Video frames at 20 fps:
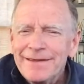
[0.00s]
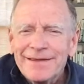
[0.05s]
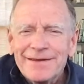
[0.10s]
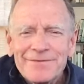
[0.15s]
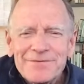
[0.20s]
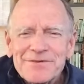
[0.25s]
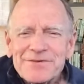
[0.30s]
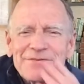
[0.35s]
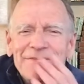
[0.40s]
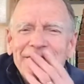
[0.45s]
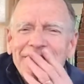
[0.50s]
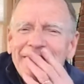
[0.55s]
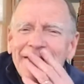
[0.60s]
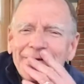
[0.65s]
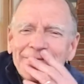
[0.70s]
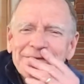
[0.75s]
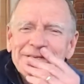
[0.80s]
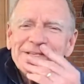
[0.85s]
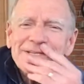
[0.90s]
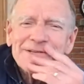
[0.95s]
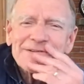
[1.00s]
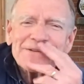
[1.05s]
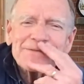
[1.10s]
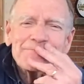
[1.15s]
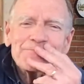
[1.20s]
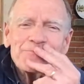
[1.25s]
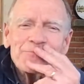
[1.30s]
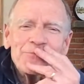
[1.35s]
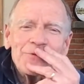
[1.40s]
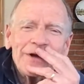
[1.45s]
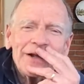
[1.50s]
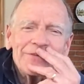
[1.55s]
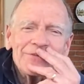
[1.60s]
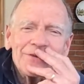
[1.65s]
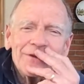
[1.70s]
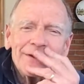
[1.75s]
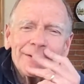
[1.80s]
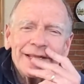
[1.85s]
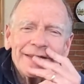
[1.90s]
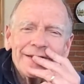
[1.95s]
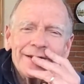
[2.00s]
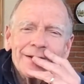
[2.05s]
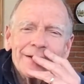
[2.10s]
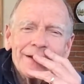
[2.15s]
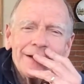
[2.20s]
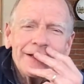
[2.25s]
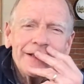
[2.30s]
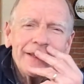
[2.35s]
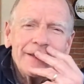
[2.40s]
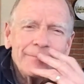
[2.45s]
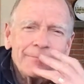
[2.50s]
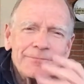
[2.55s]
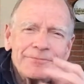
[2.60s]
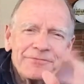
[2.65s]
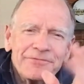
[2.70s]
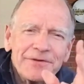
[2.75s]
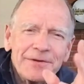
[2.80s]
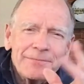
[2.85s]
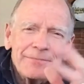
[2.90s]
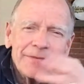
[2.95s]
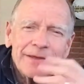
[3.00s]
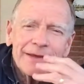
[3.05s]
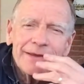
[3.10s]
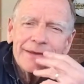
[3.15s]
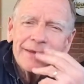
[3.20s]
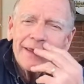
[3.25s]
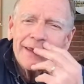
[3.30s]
You know, it's funny, I was just watching a little clip from The